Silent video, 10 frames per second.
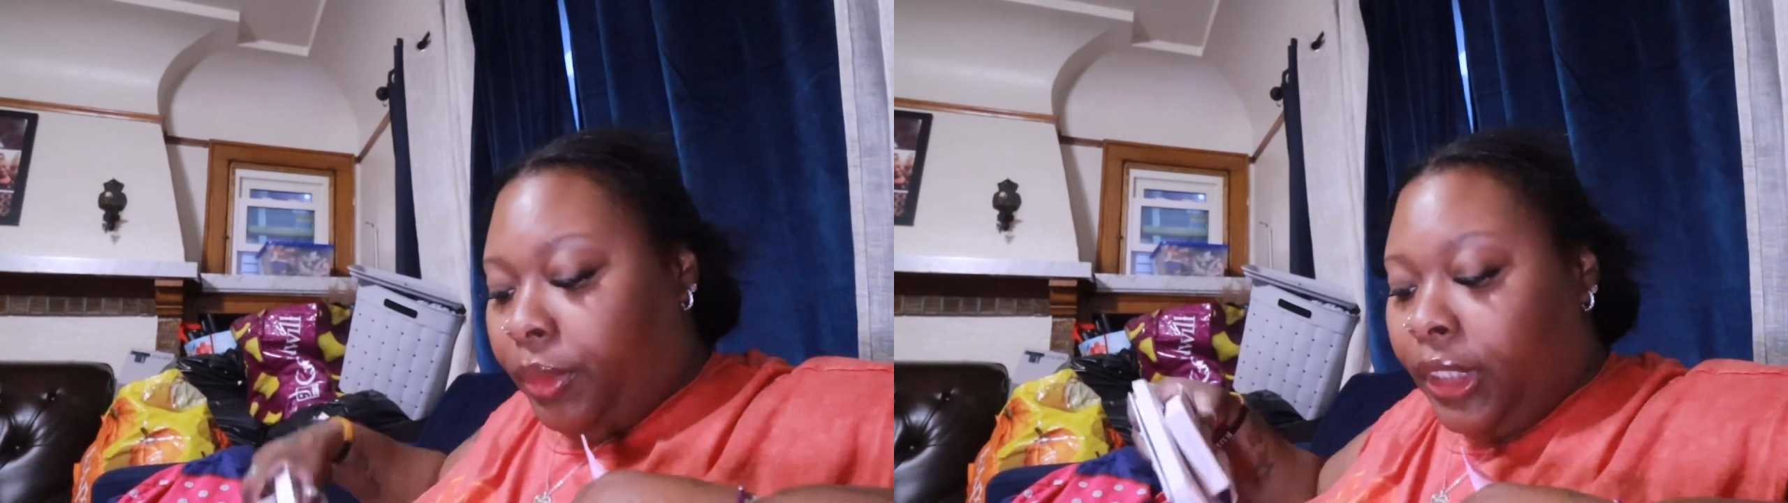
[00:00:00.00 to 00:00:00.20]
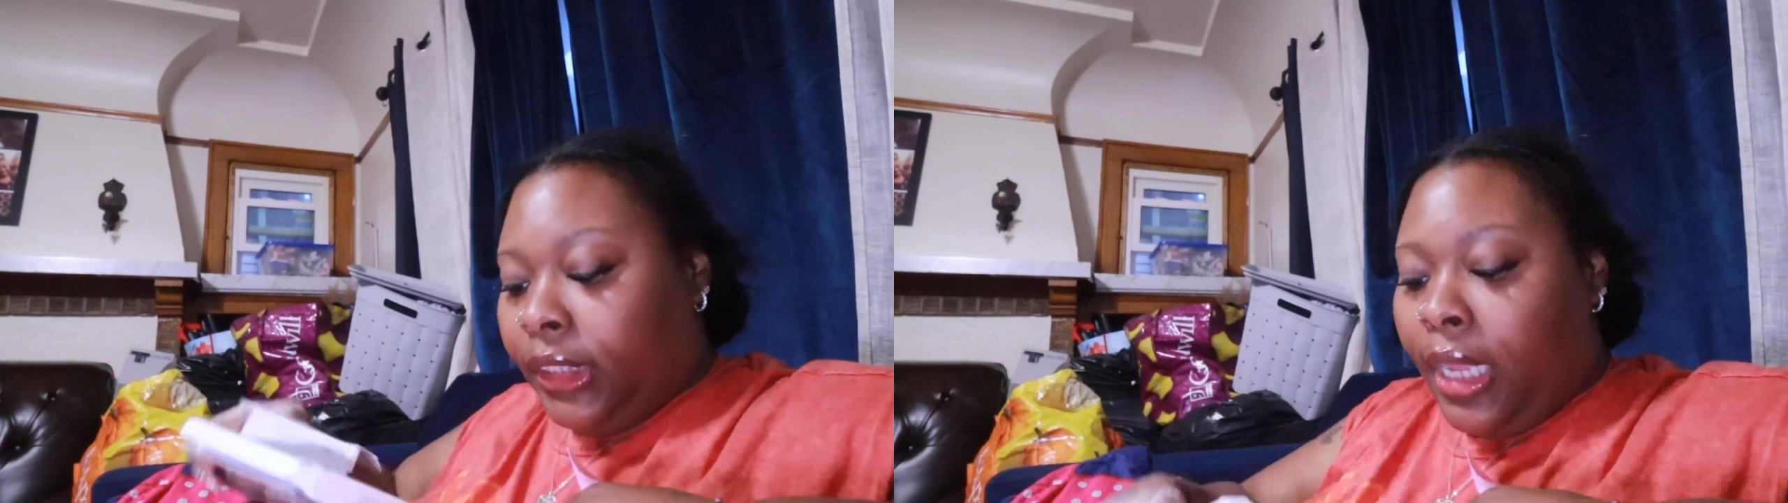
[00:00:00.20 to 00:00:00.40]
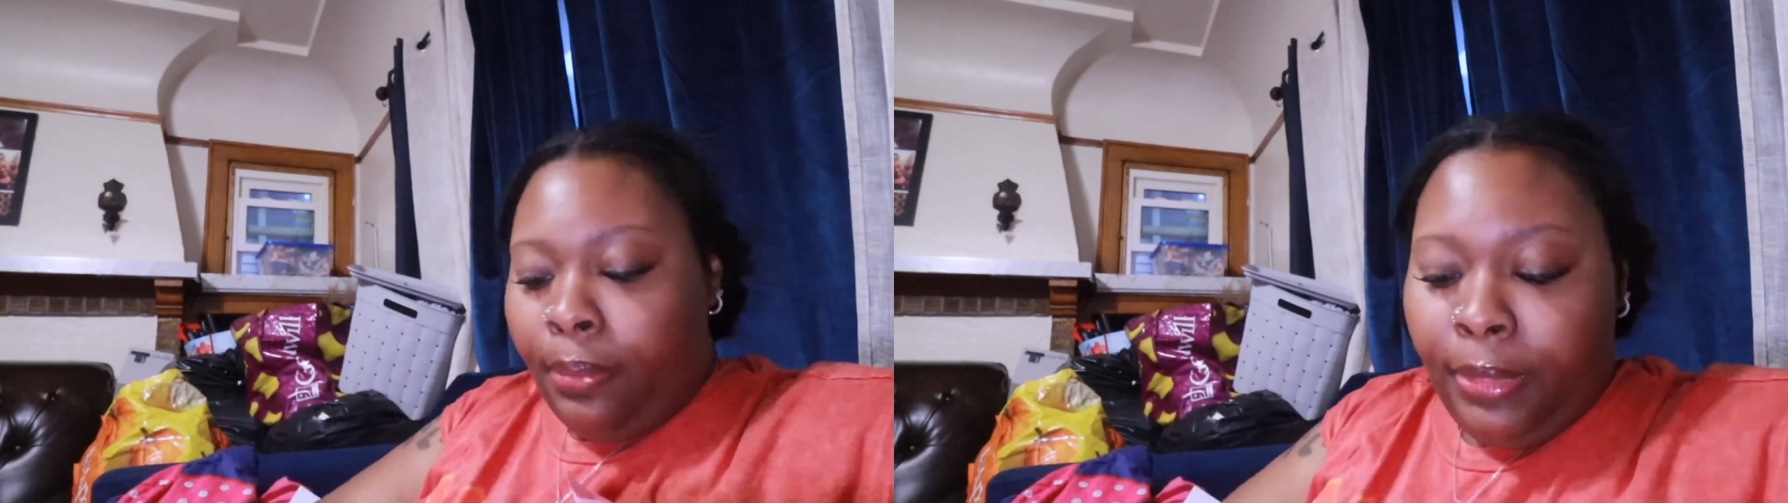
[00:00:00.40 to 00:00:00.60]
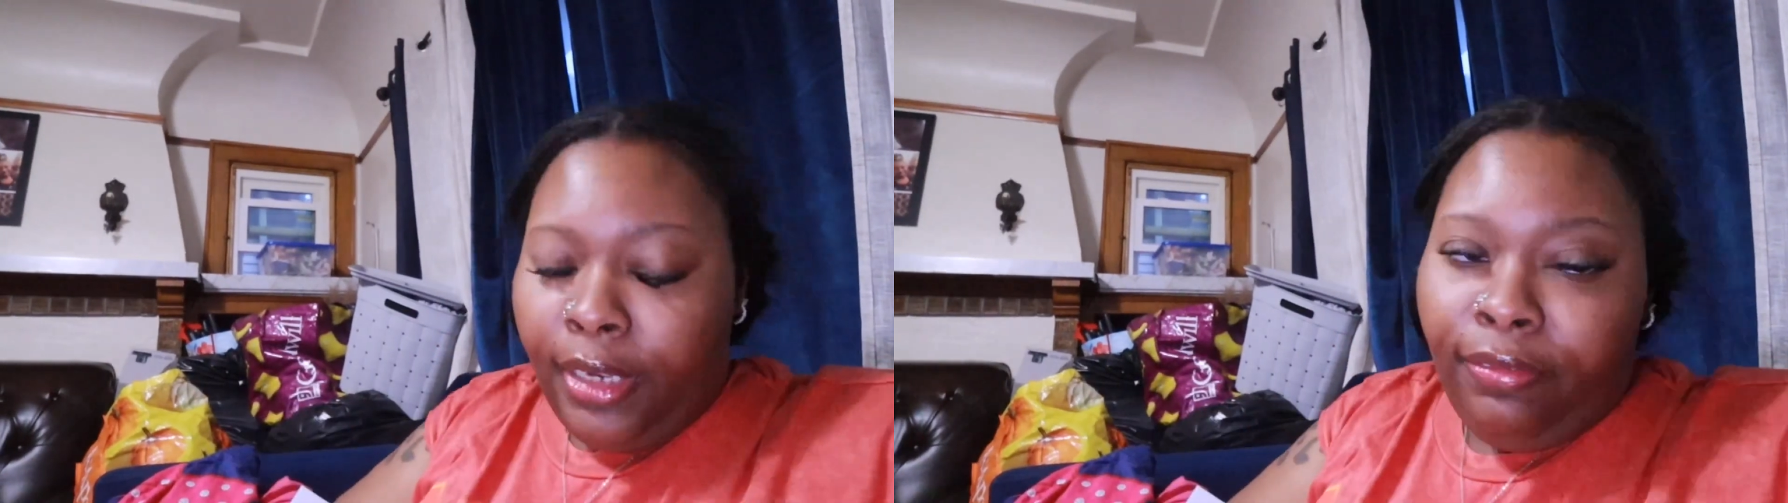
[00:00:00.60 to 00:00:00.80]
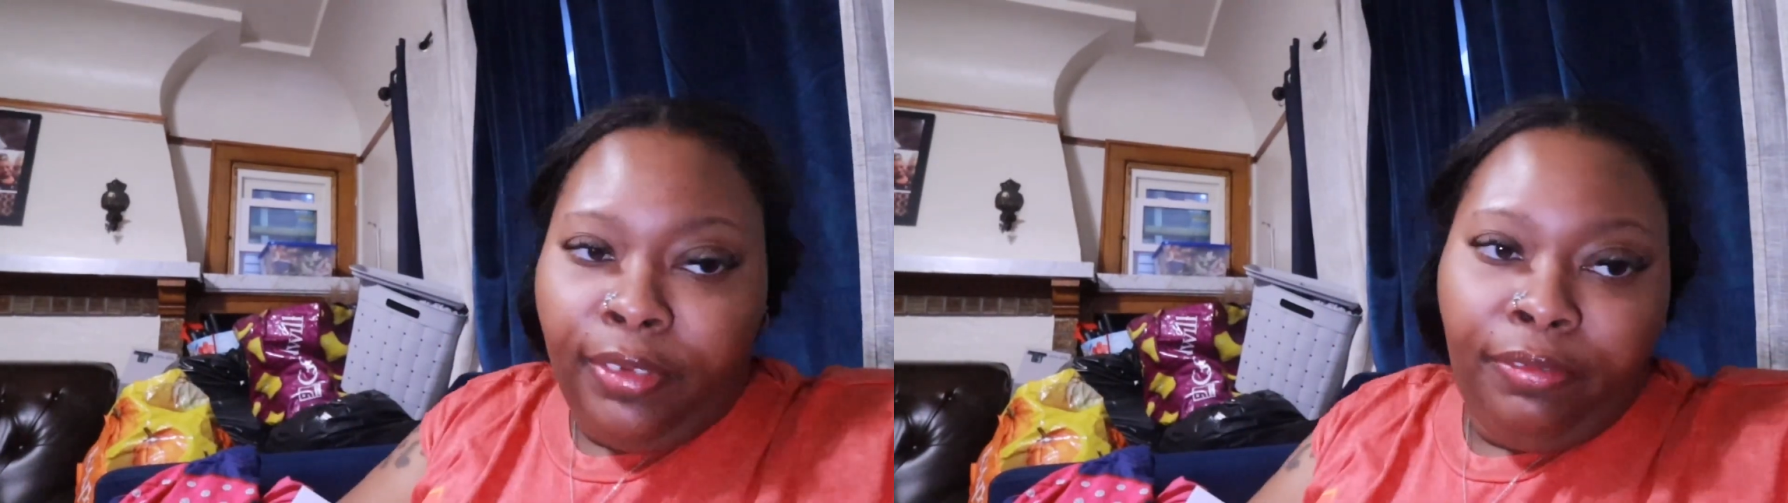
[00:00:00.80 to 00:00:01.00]
because I'm
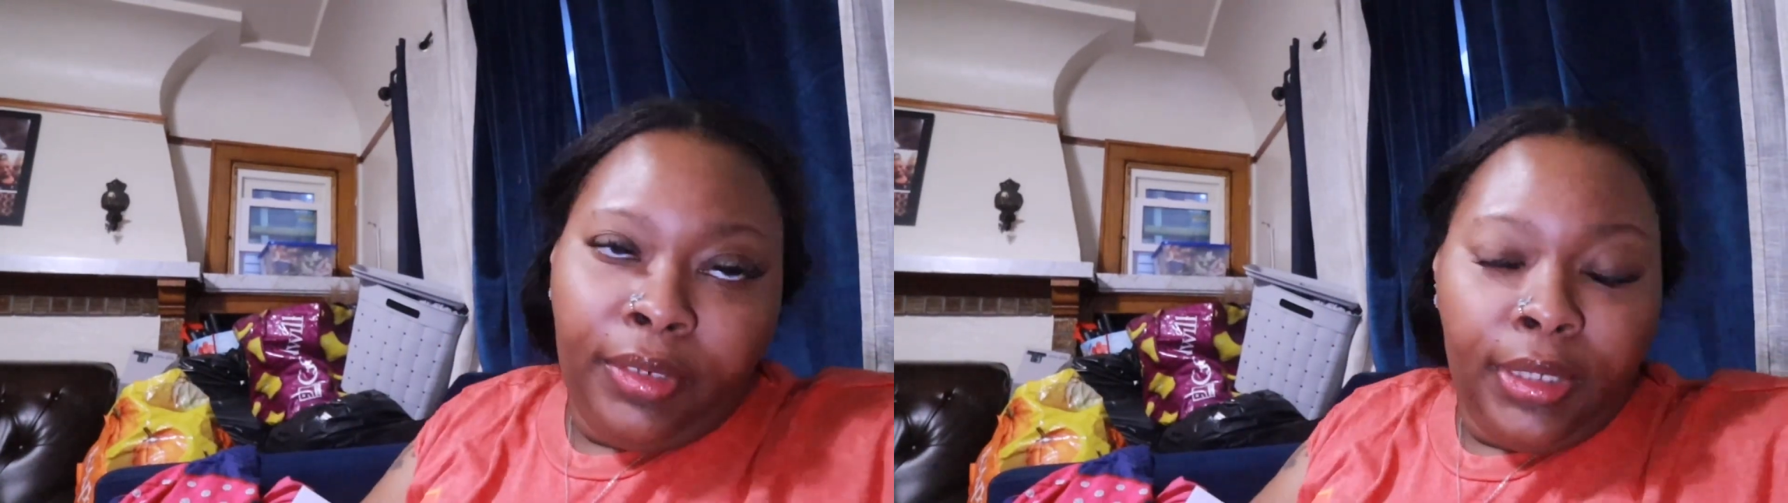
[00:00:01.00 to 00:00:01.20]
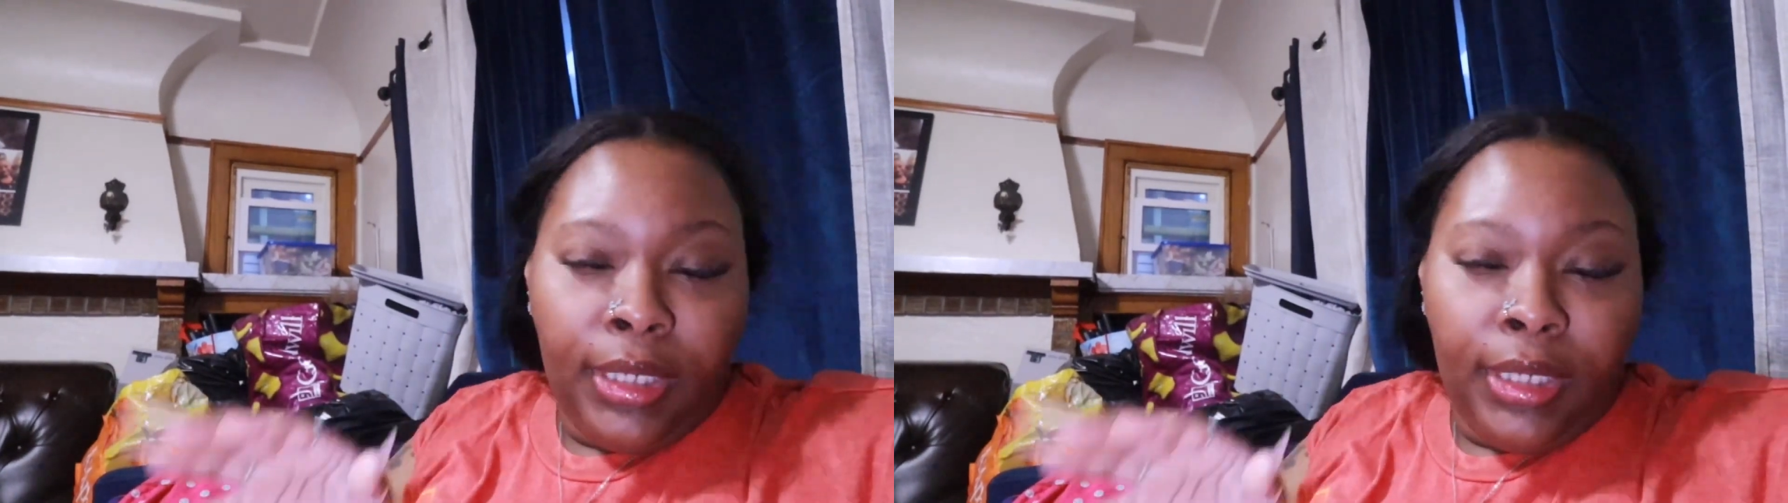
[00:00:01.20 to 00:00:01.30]
definitely gonna